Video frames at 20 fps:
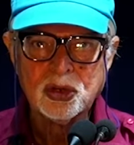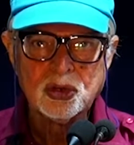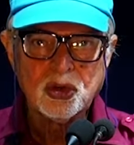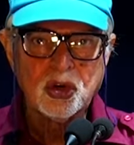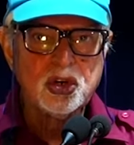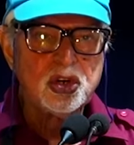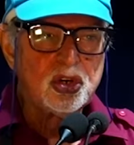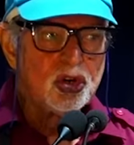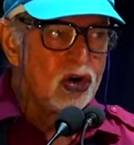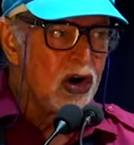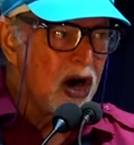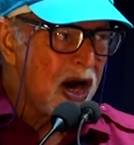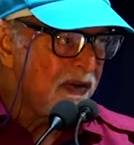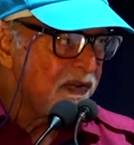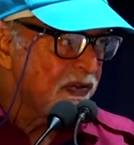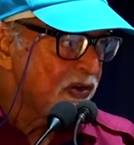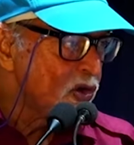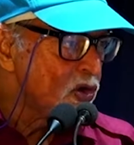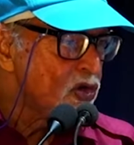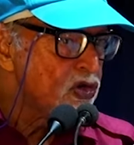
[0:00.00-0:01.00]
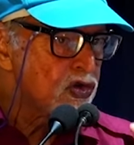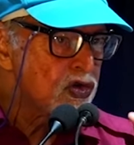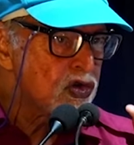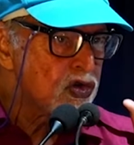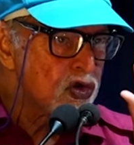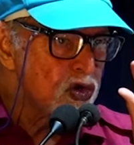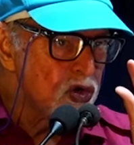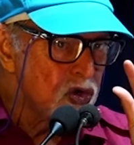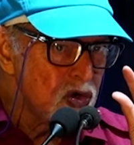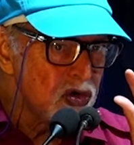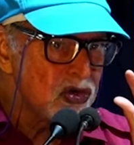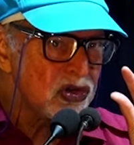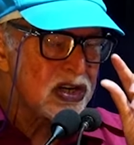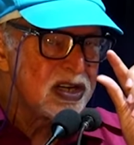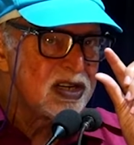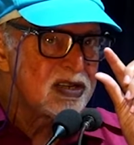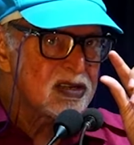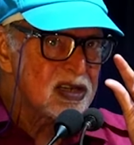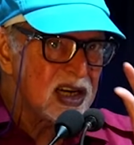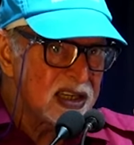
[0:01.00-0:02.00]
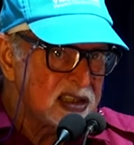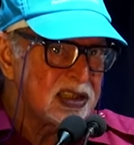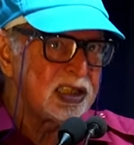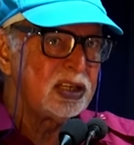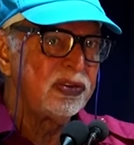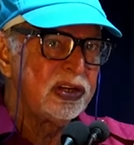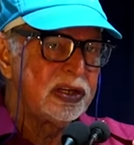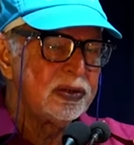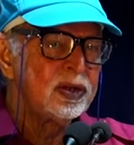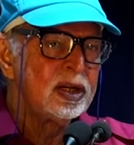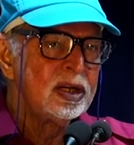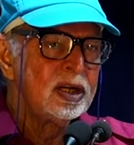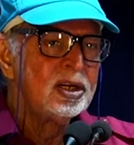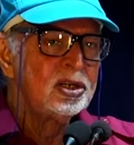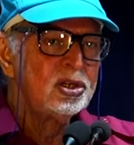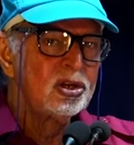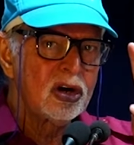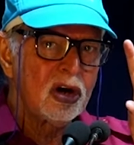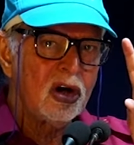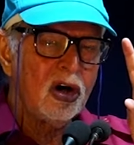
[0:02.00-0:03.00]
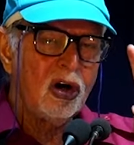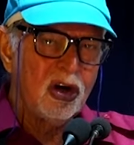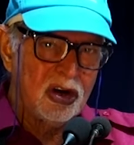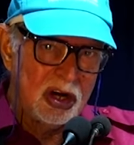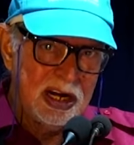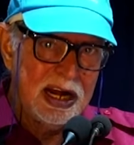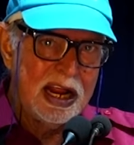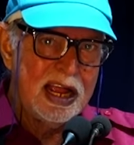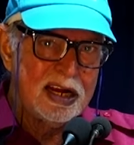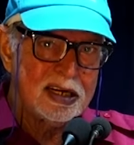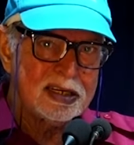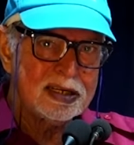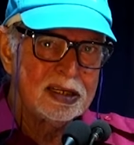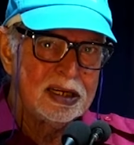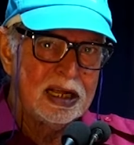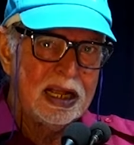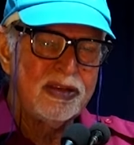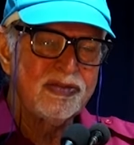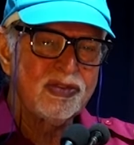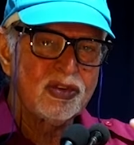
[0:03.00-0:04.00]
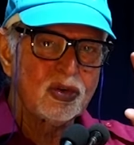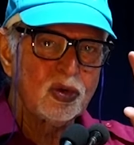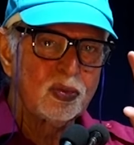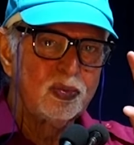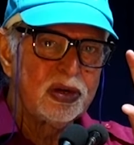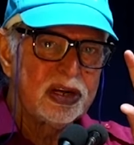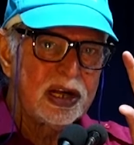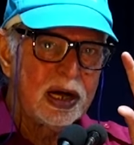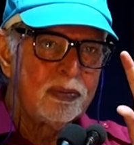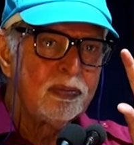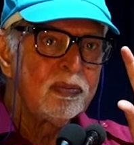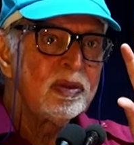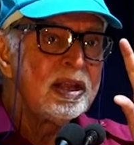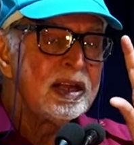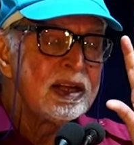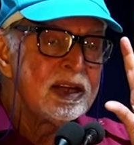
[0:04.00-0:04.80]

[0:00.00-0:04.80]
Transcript: So you have to choose in such a, your organization has to become